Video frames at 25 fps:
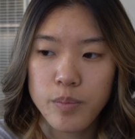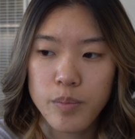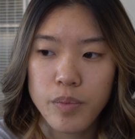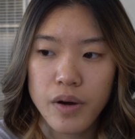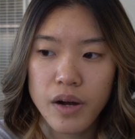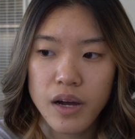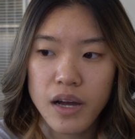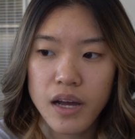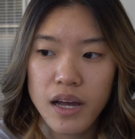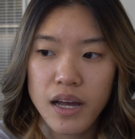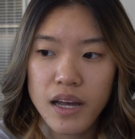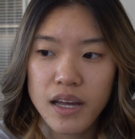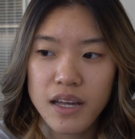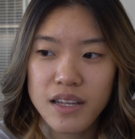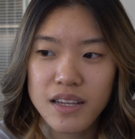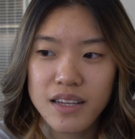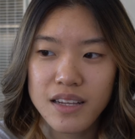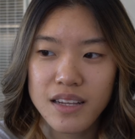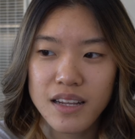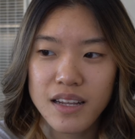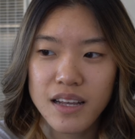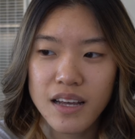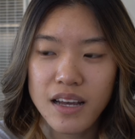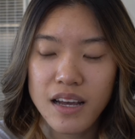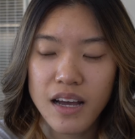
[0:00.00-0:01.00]
But
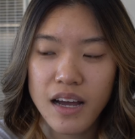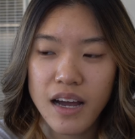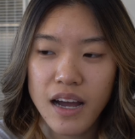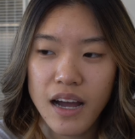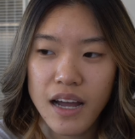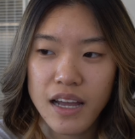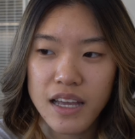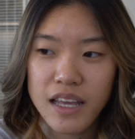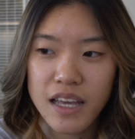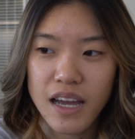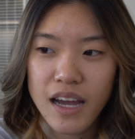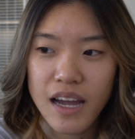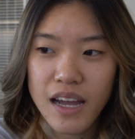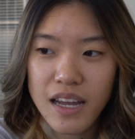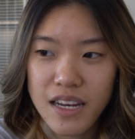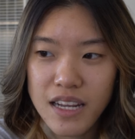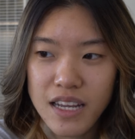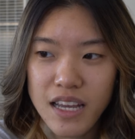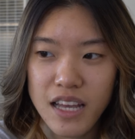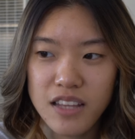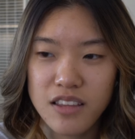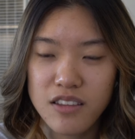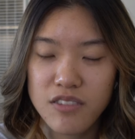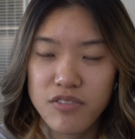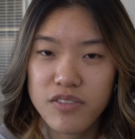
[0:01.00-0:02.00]
I kind of
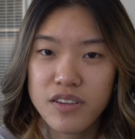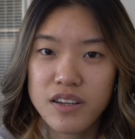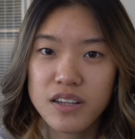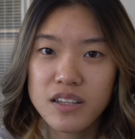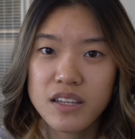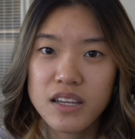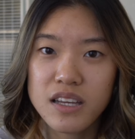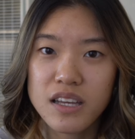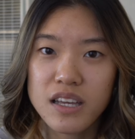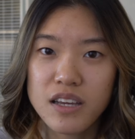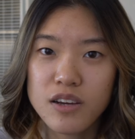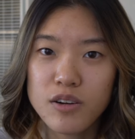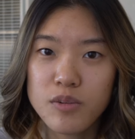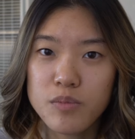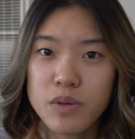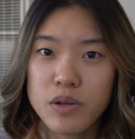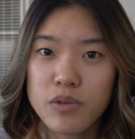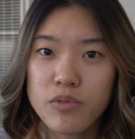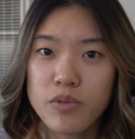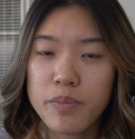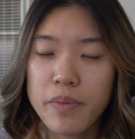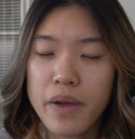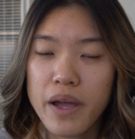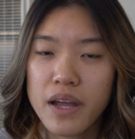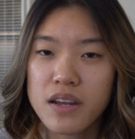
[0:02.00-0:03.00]
get the feeling it'll be
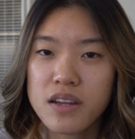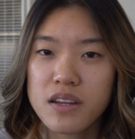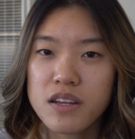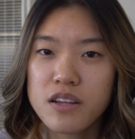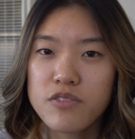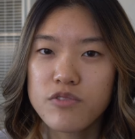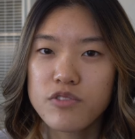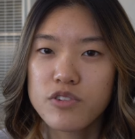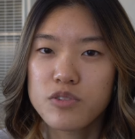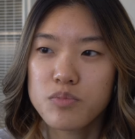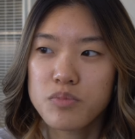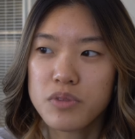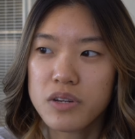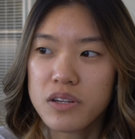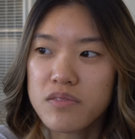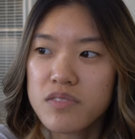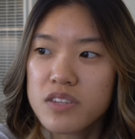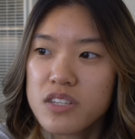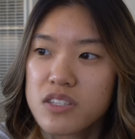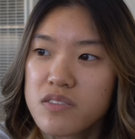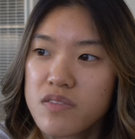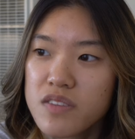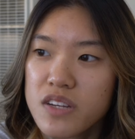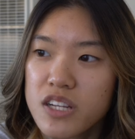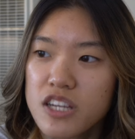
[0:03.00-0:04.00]
repetitive with
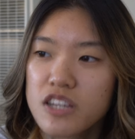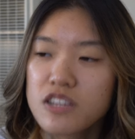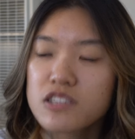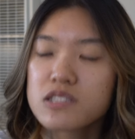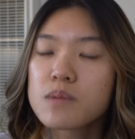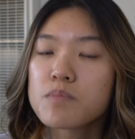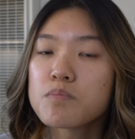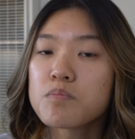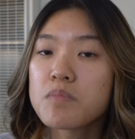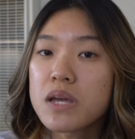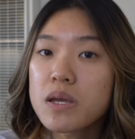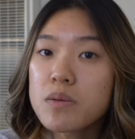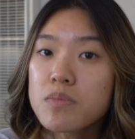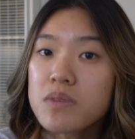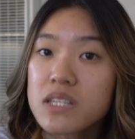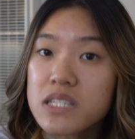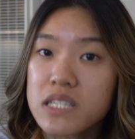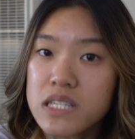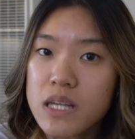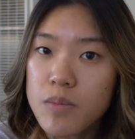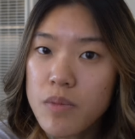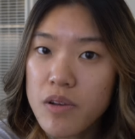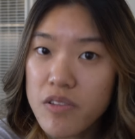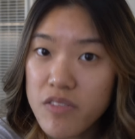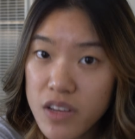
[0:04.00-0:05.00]
previous videos, maybe
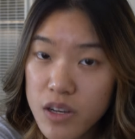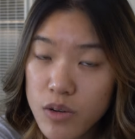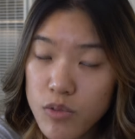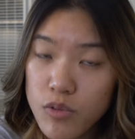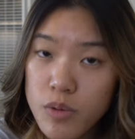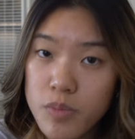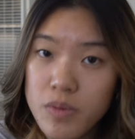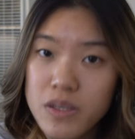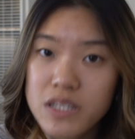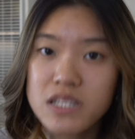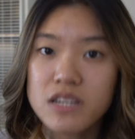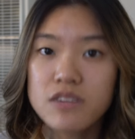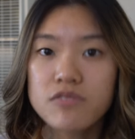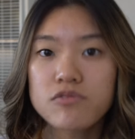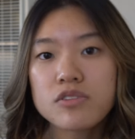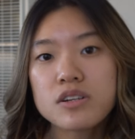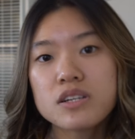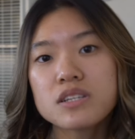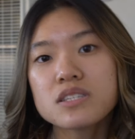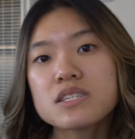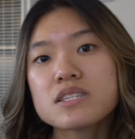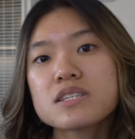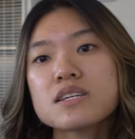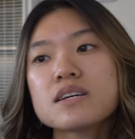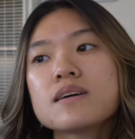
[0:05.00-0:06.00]
some of it will be
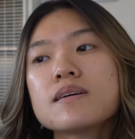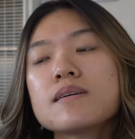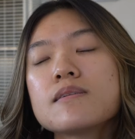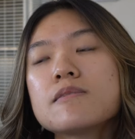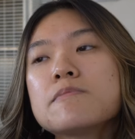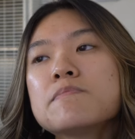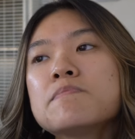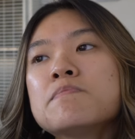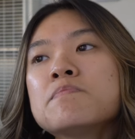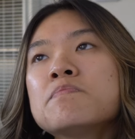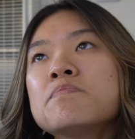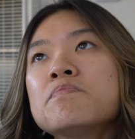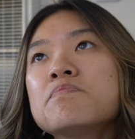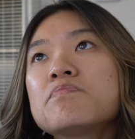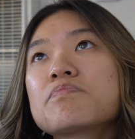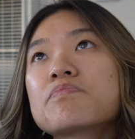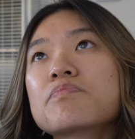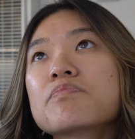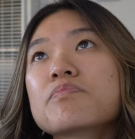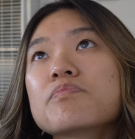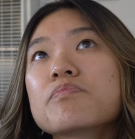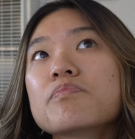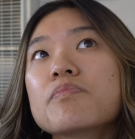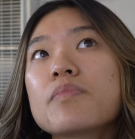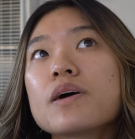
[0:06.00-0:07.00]
different.
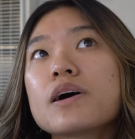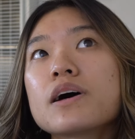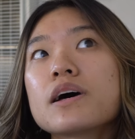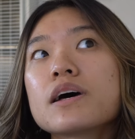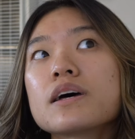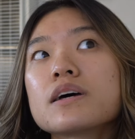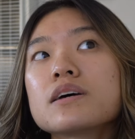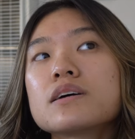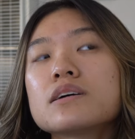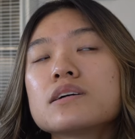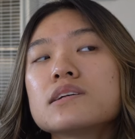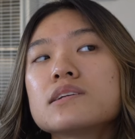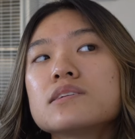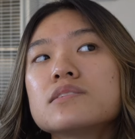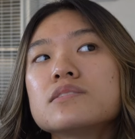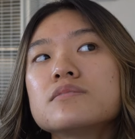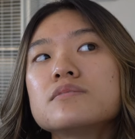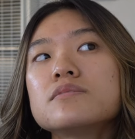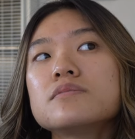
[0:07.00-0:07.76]
But